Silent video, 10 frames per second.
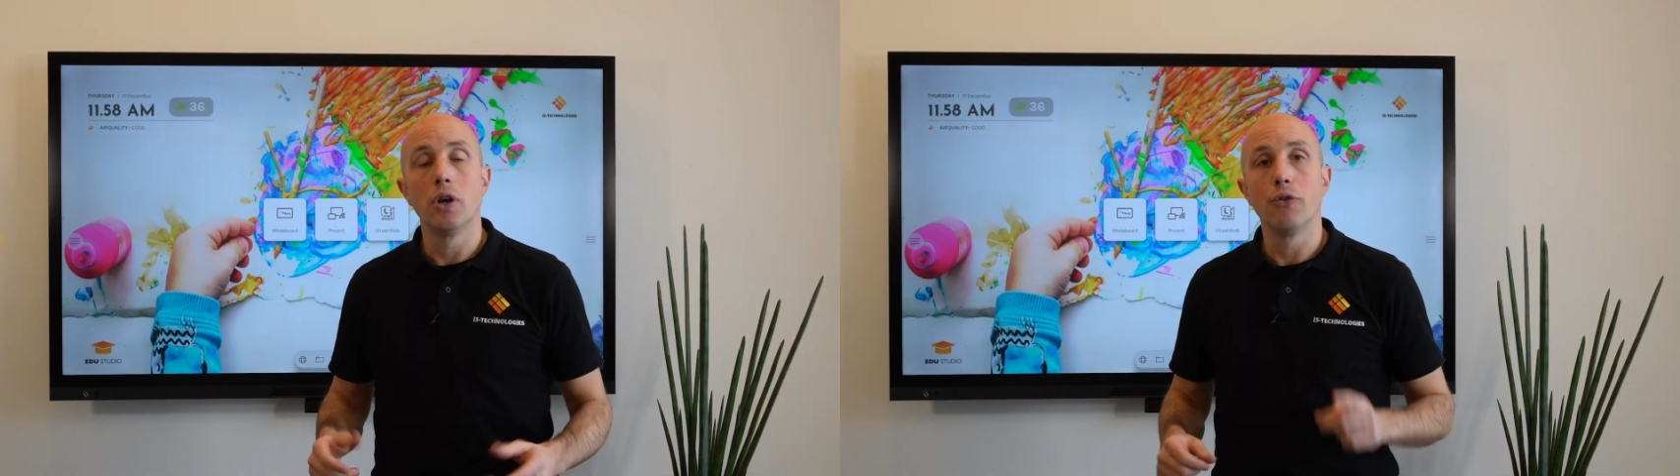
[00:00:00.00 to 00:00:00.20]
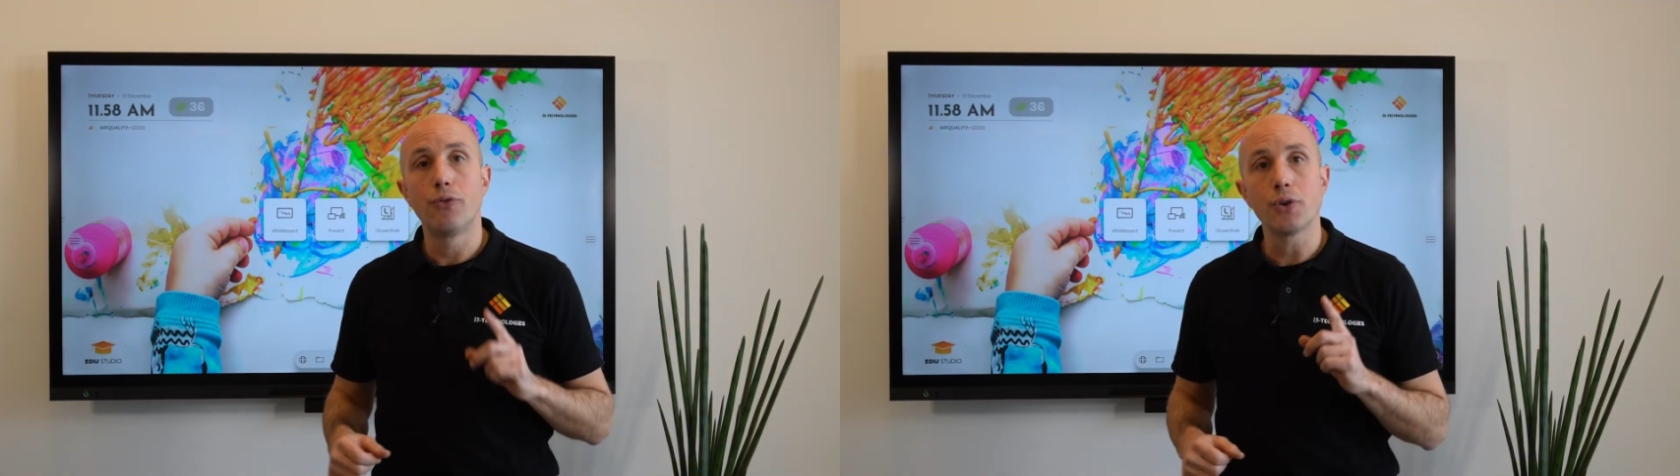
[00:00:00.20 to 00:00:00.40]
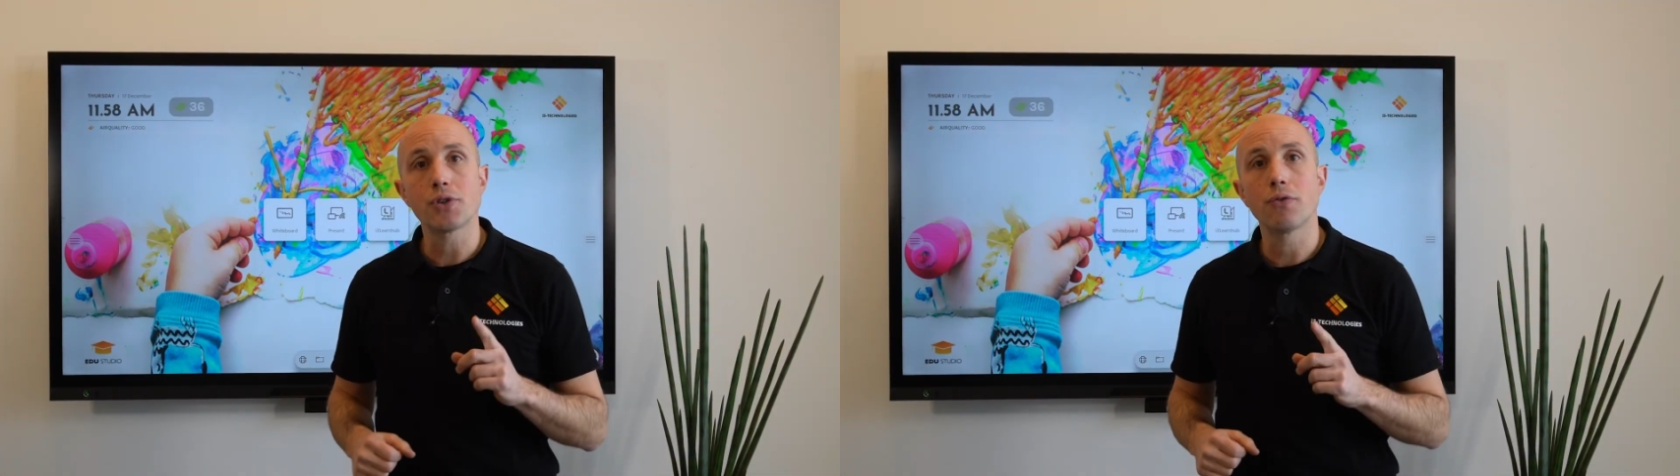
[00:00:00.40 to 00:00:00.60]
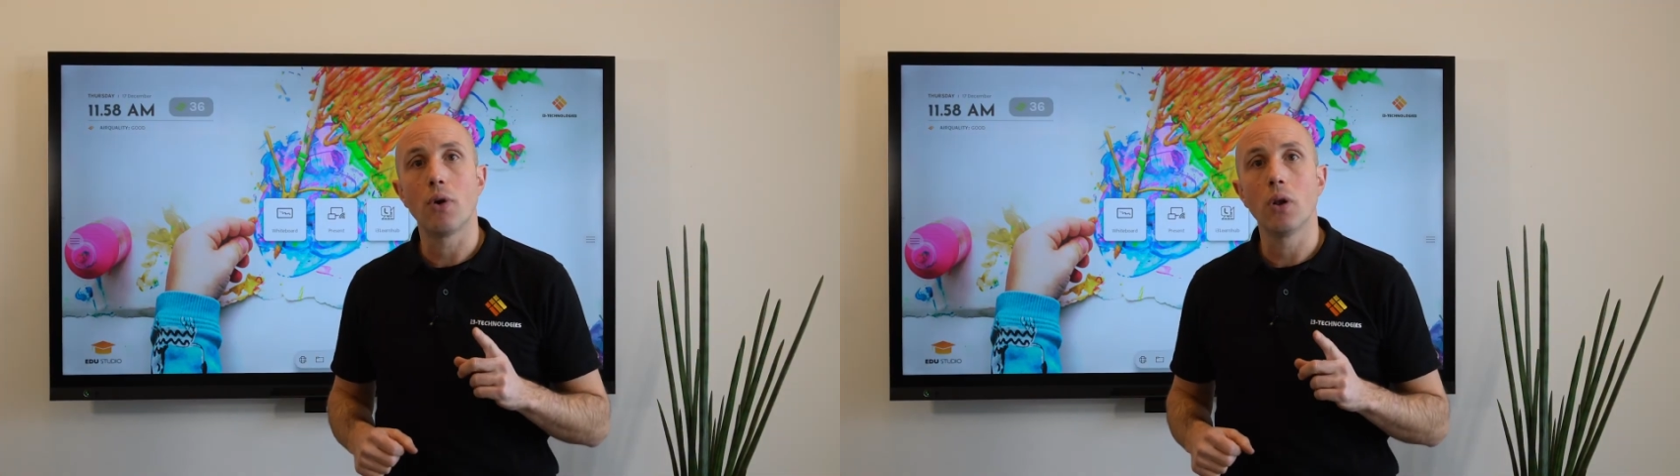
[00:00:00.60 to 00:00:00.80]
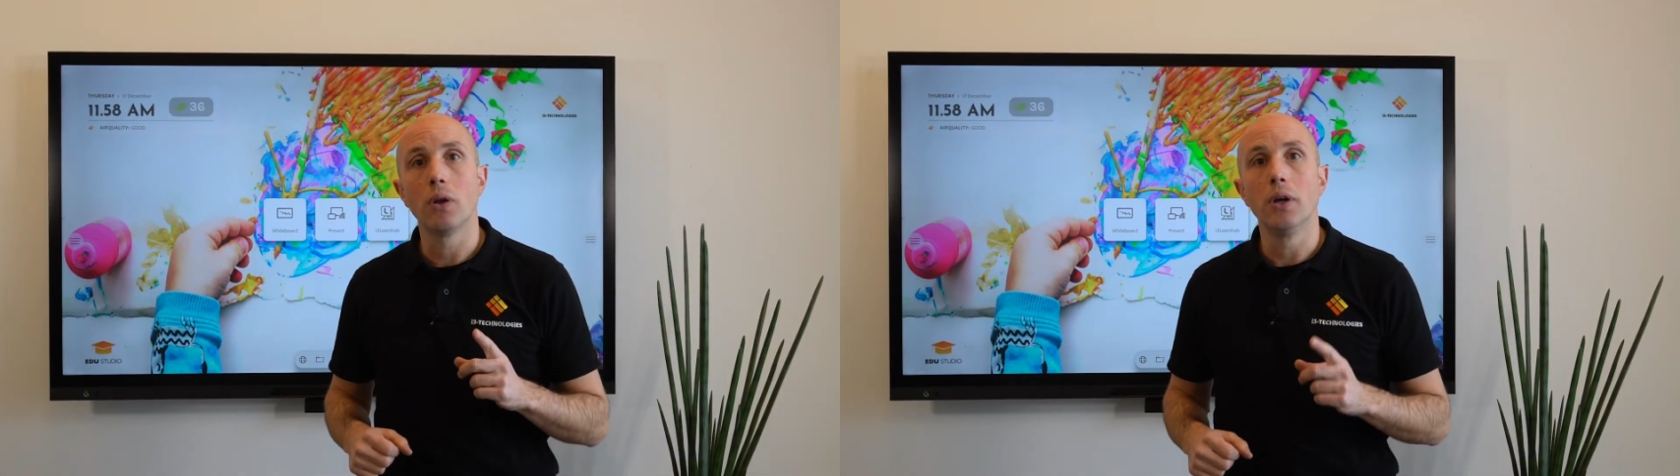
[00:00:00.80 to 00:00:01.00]
First of
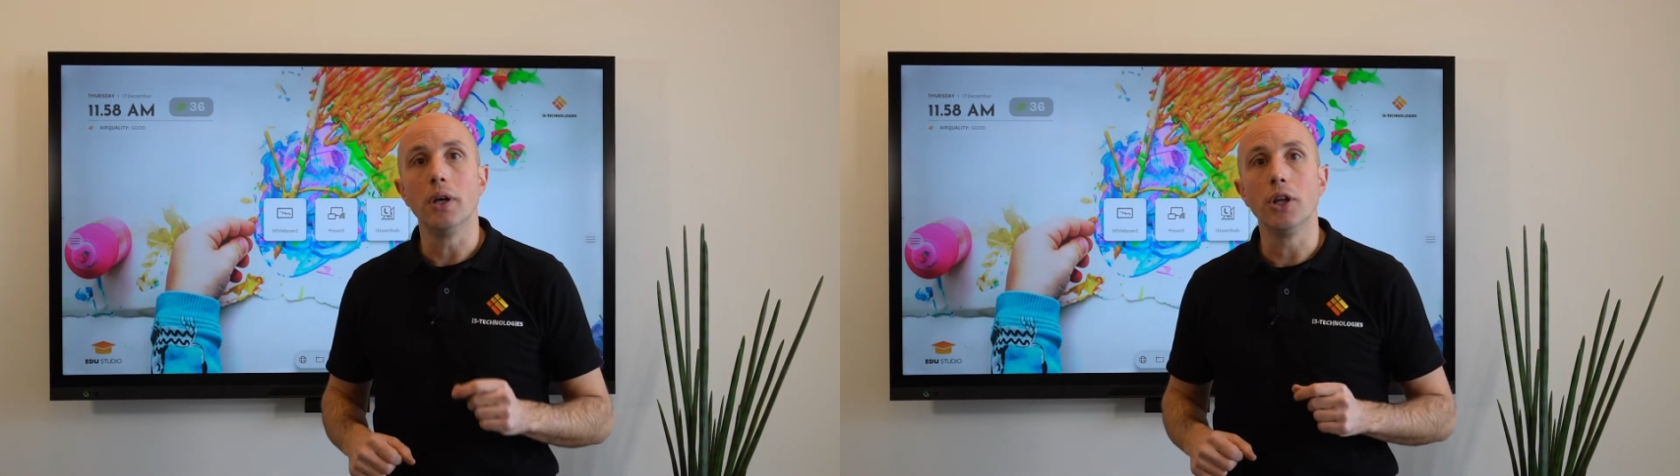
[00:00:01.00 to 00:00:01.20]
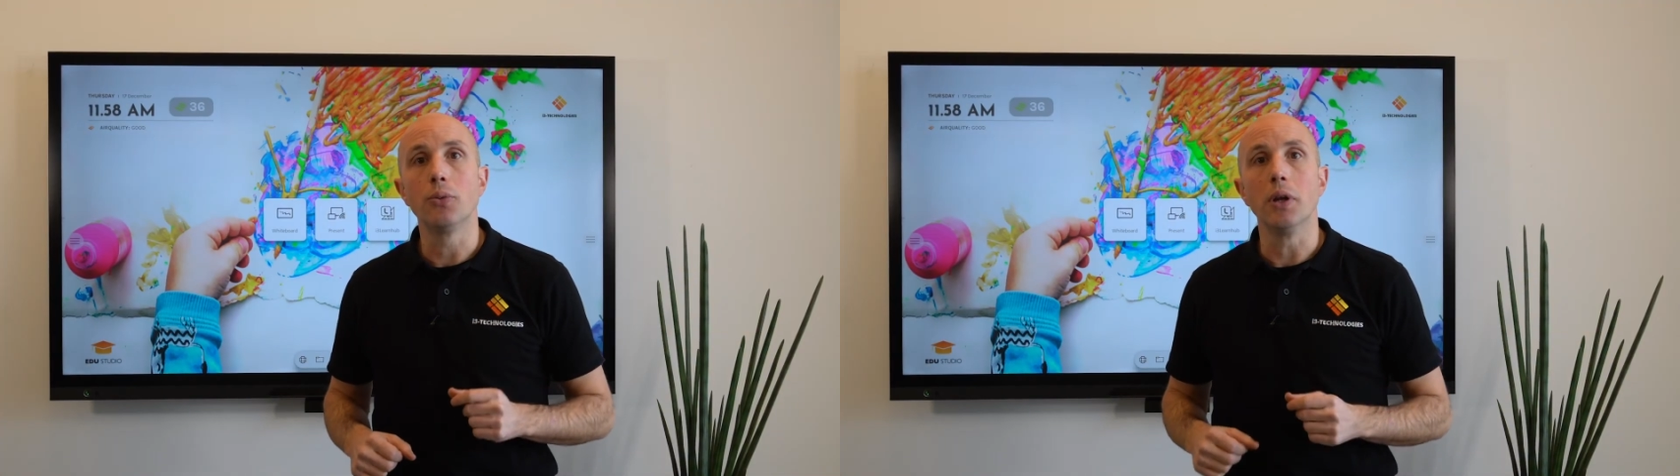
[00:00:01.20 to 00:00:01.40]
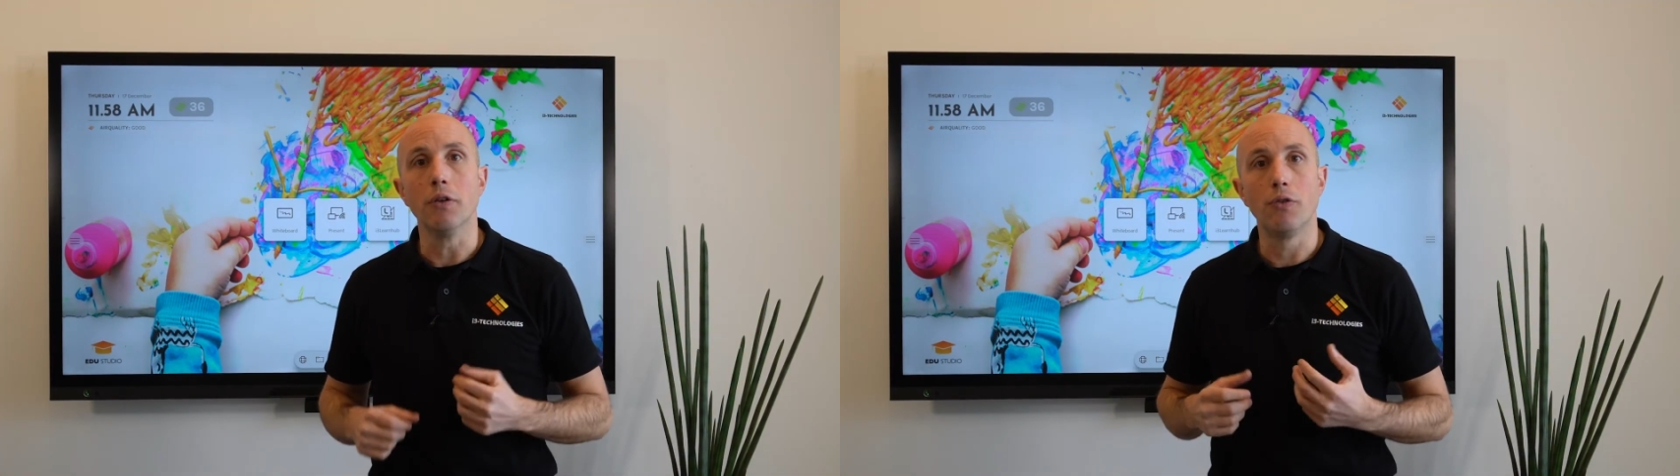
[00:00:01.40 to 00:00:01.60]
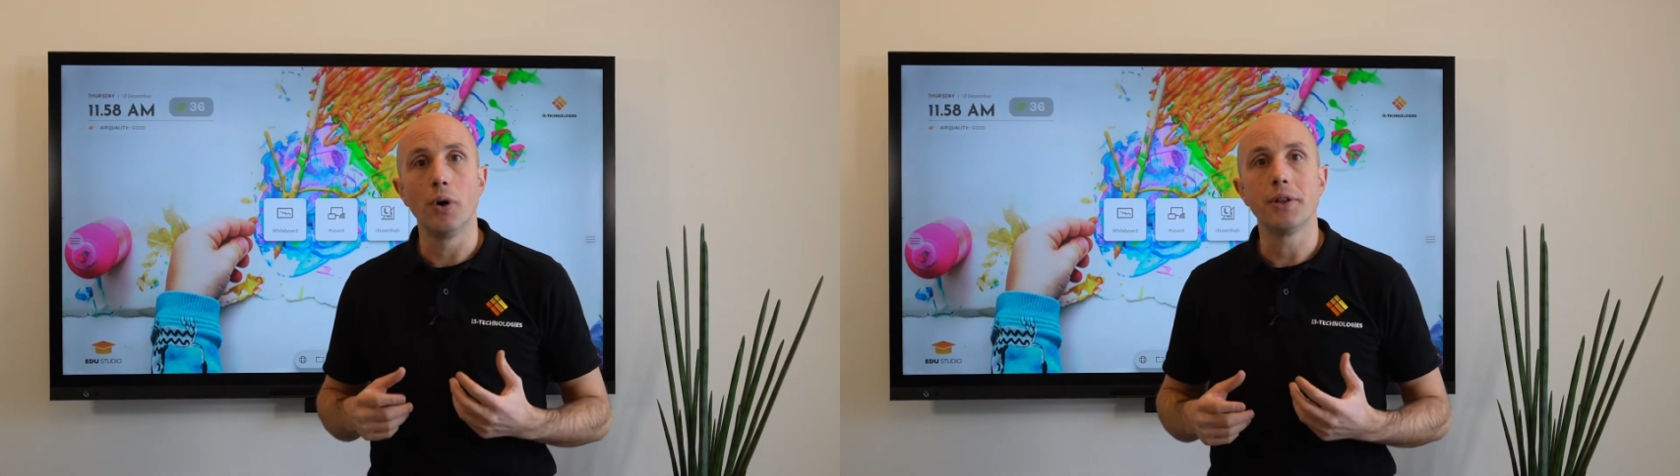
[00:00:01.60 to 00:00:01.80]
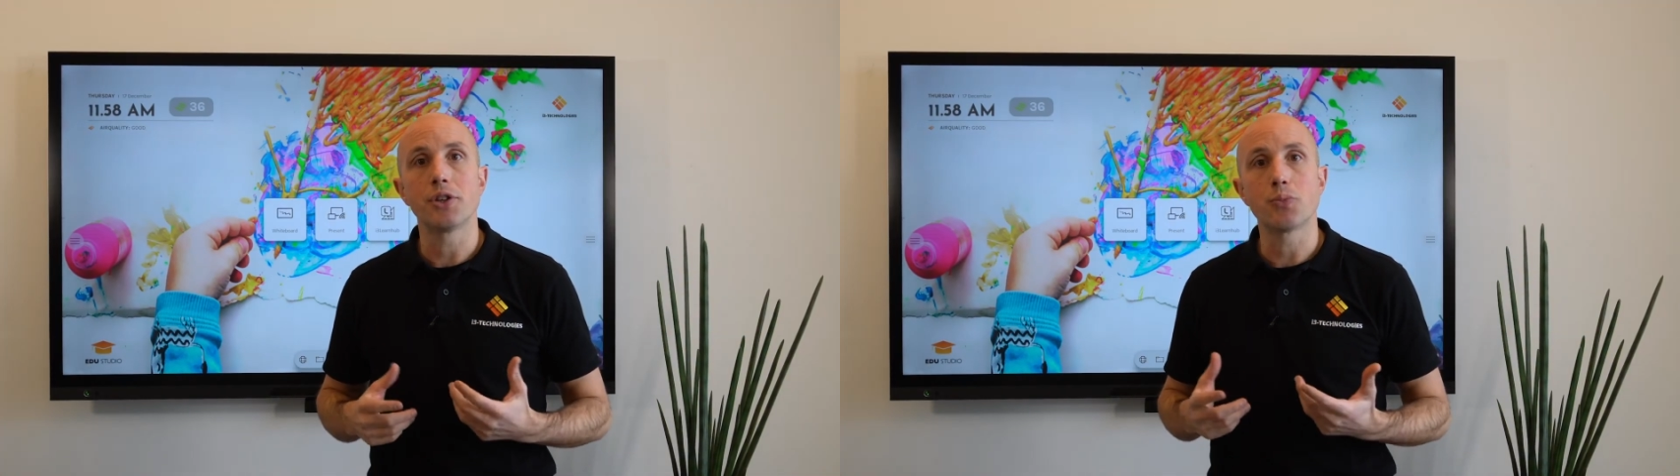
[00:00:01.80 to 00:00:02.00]
all, it will
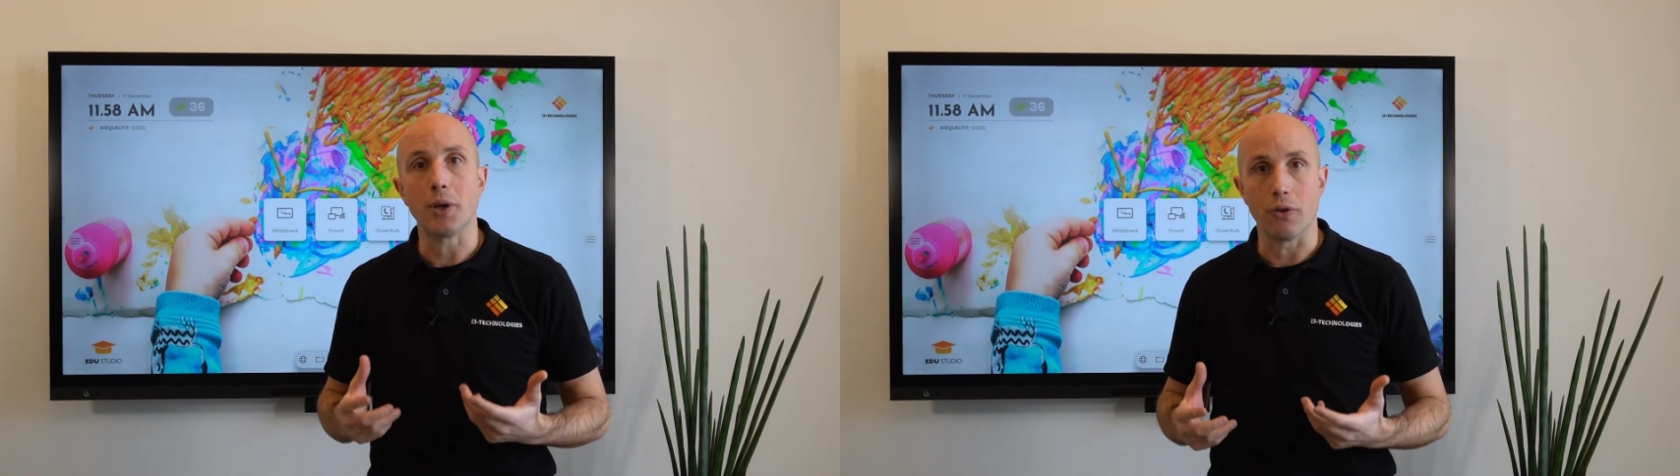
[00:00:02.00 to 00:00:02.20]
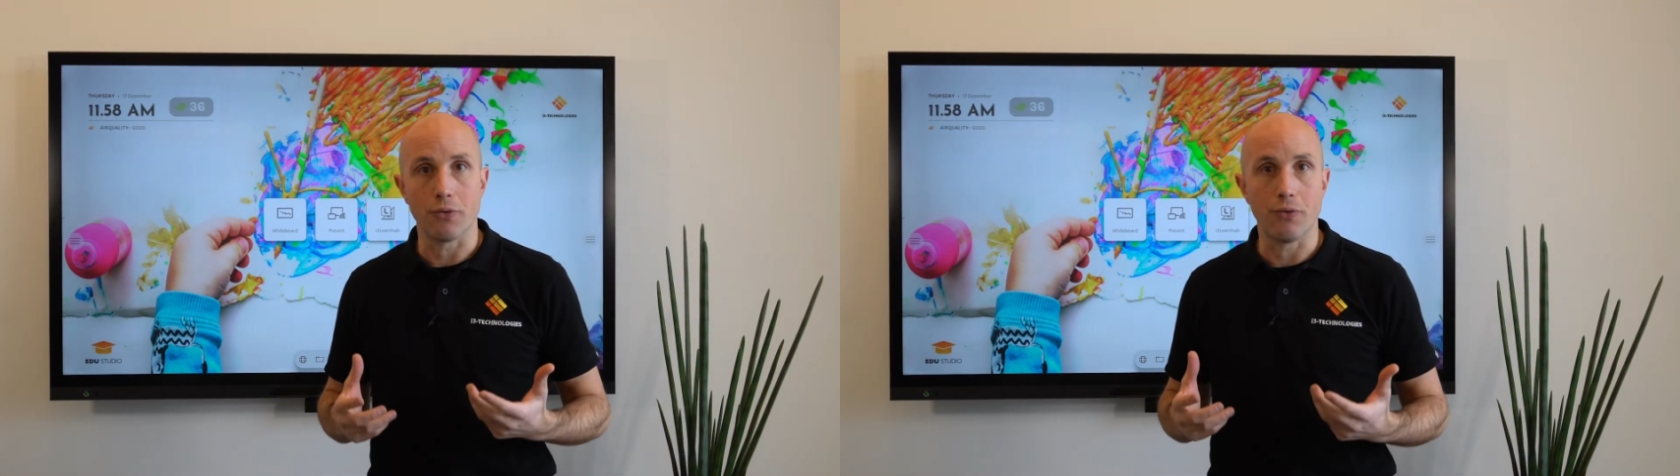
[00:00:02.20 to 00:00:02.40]
avoid the spread of